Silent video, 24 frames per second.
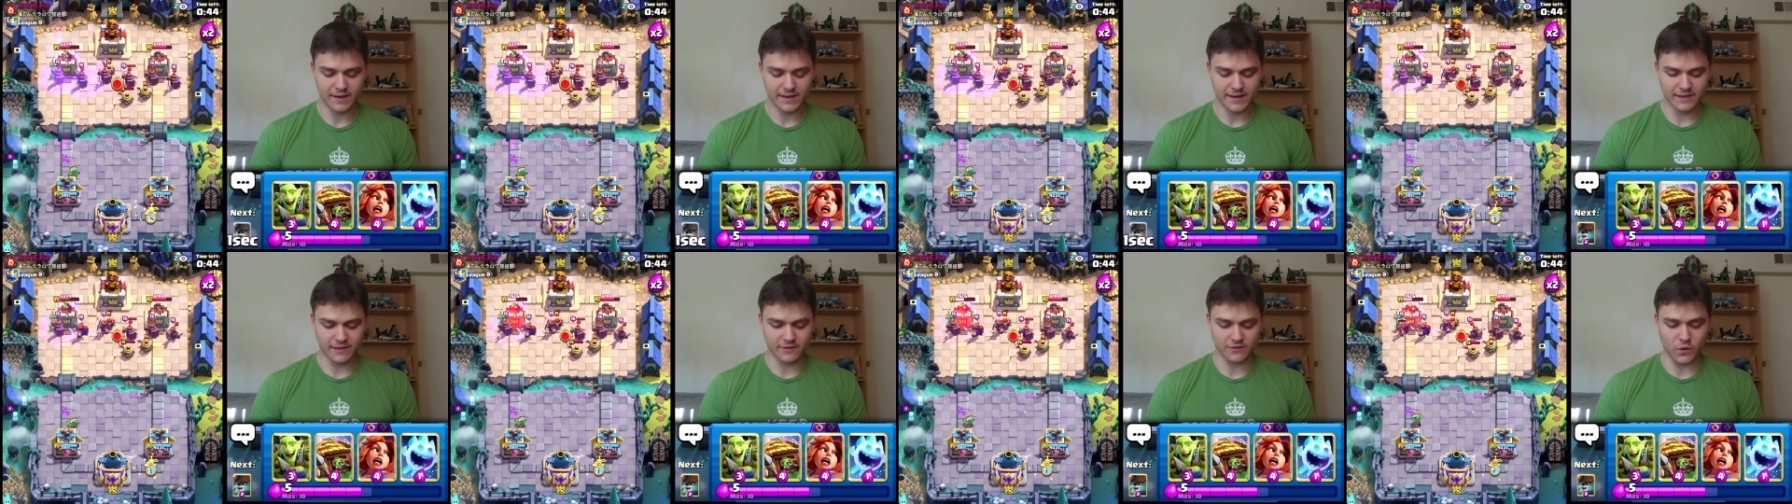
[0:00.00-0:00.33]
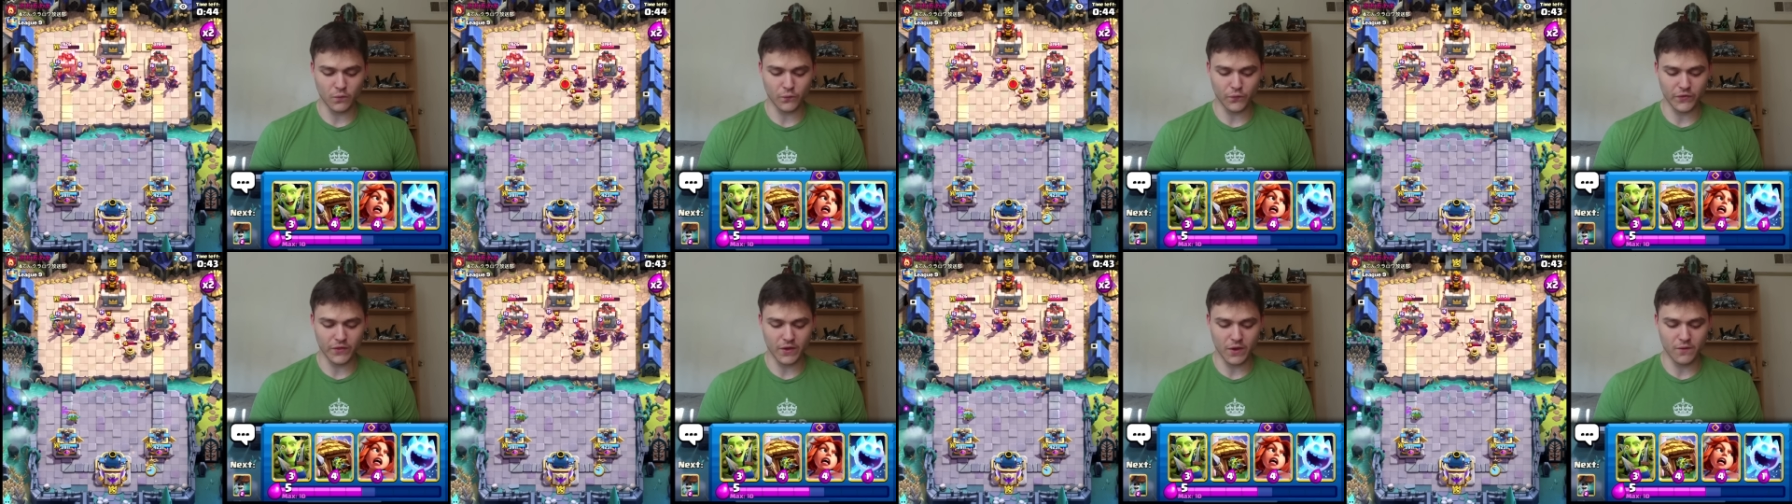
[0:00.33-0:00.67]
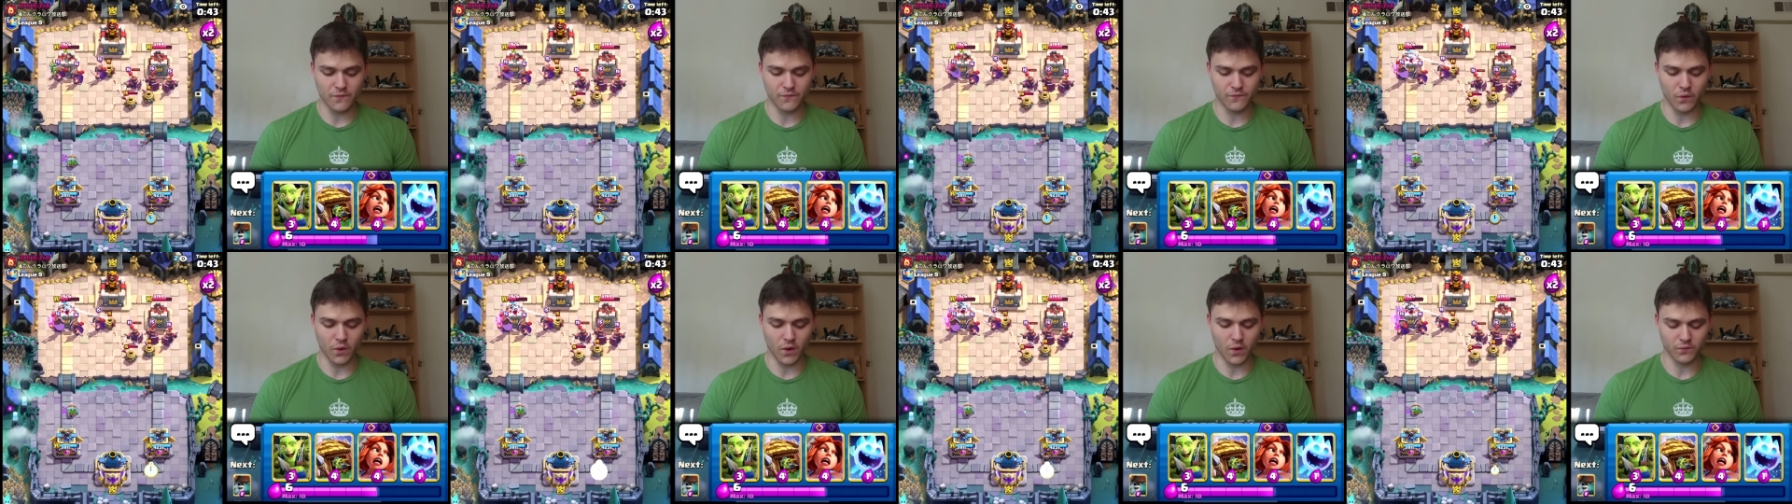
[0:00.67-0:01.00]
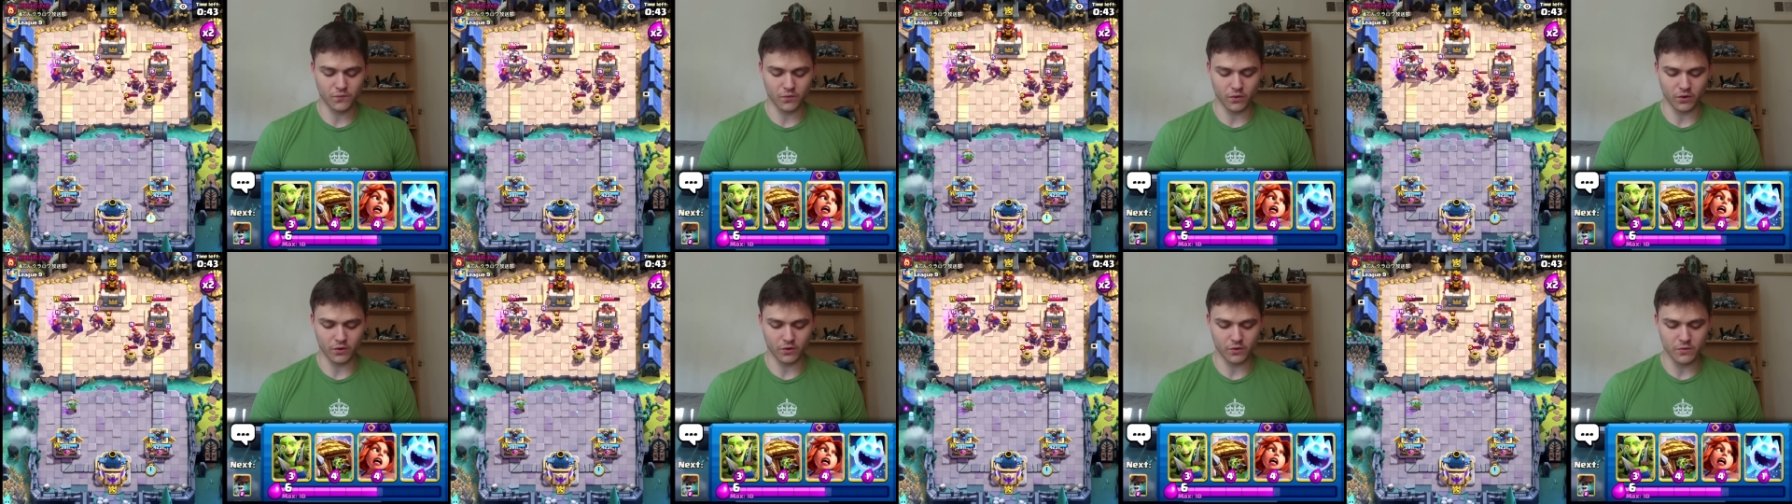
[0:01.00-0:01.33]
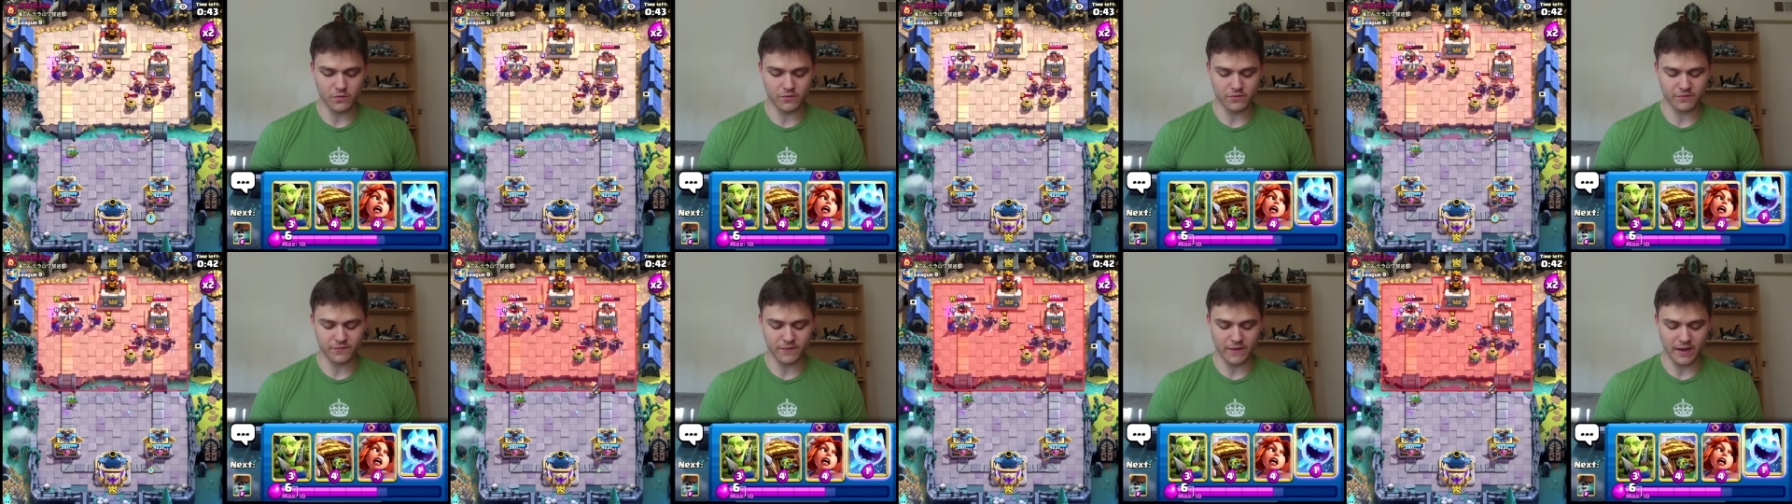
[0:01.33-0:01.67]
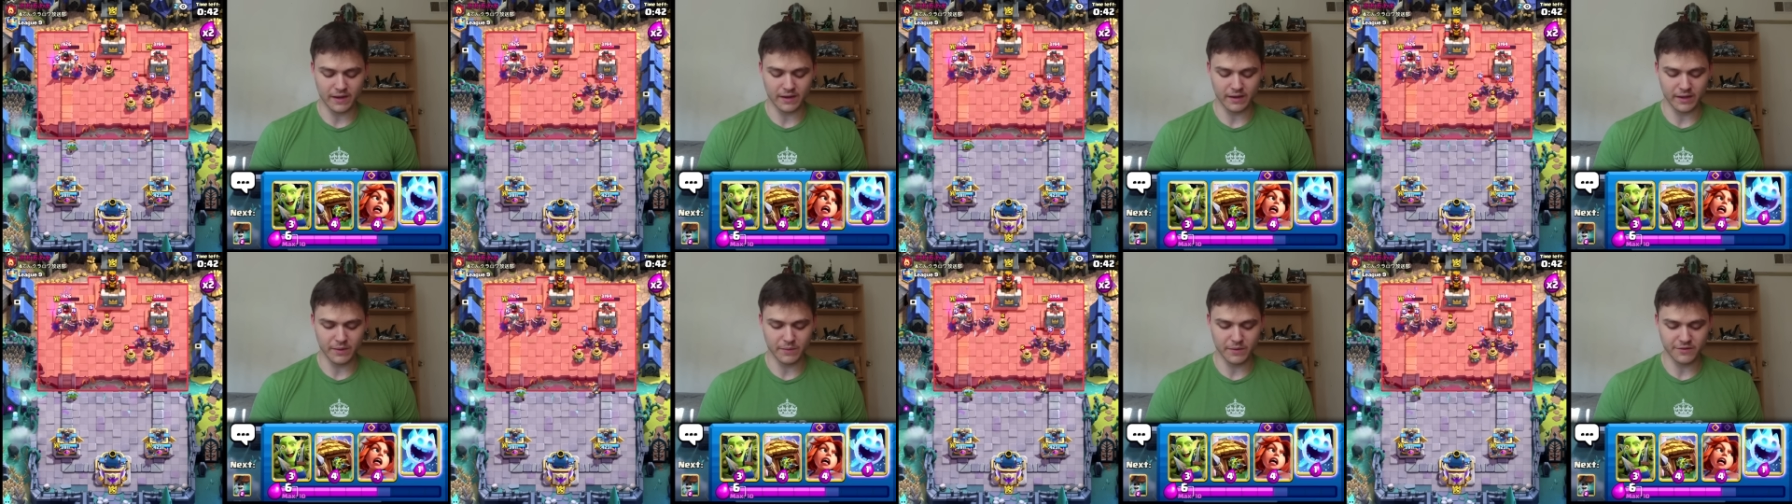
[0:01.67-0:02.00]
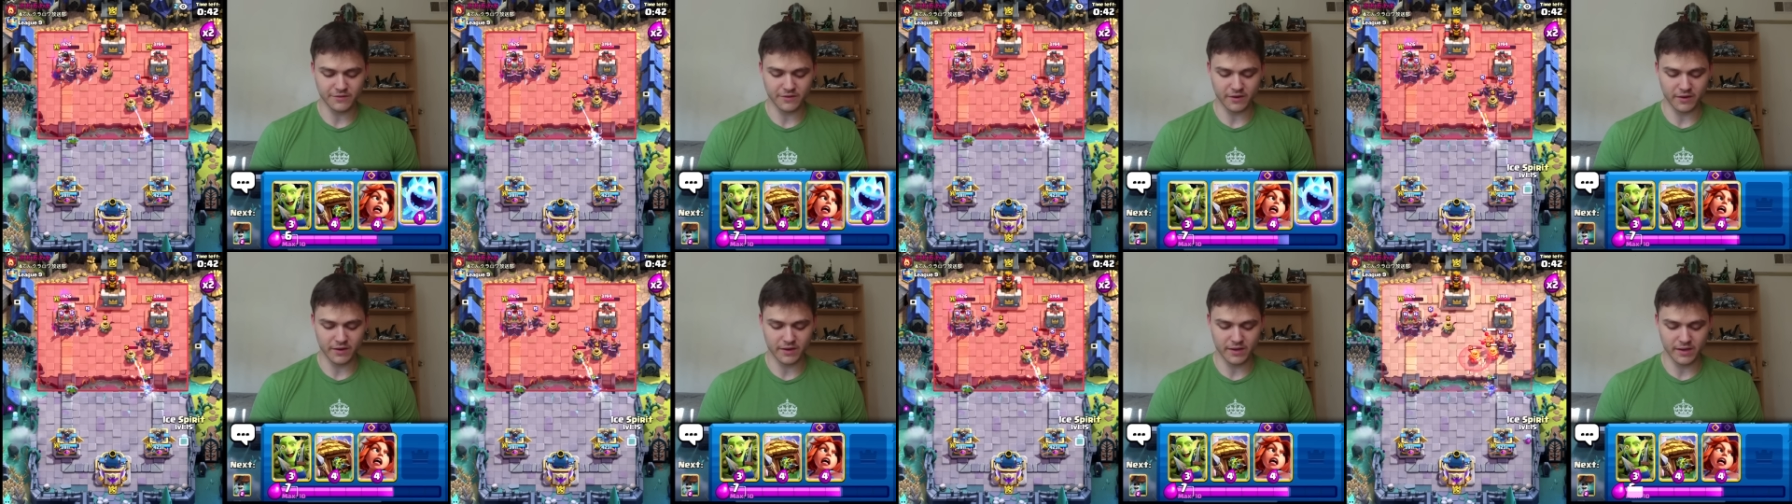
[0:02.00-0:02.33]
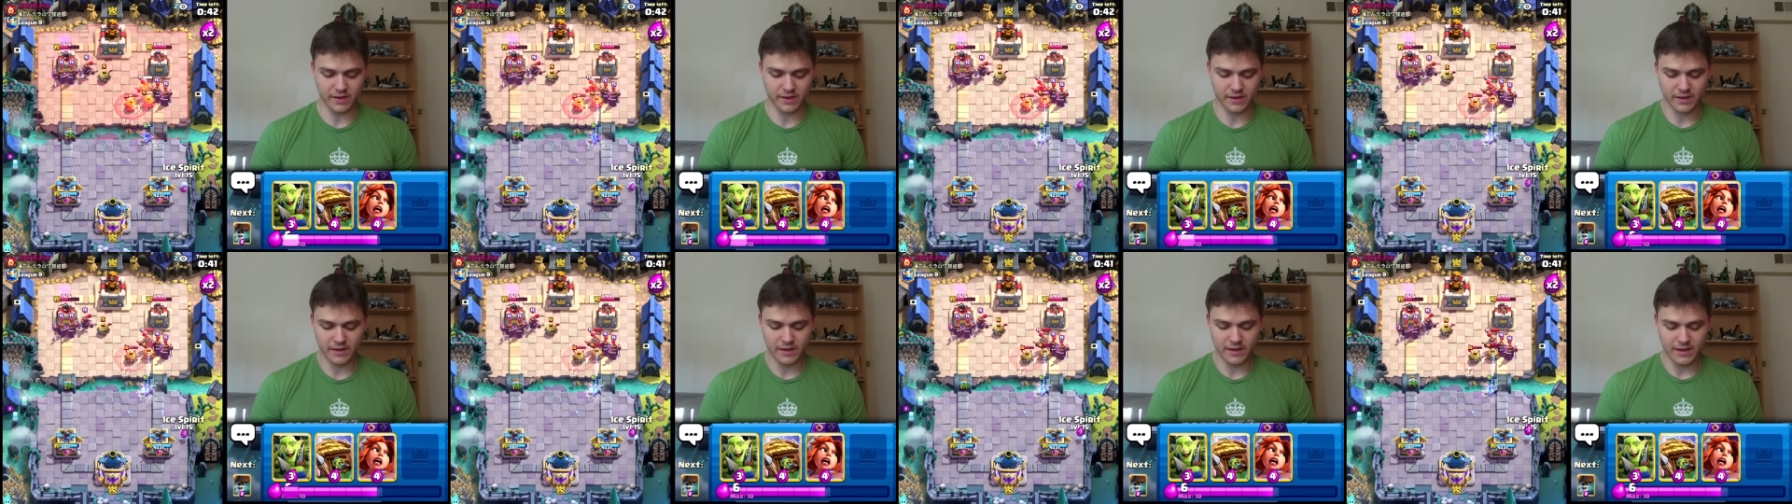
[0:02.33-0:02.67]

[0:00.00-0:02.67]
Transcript: He does go for the evolved recruits finally, which are going to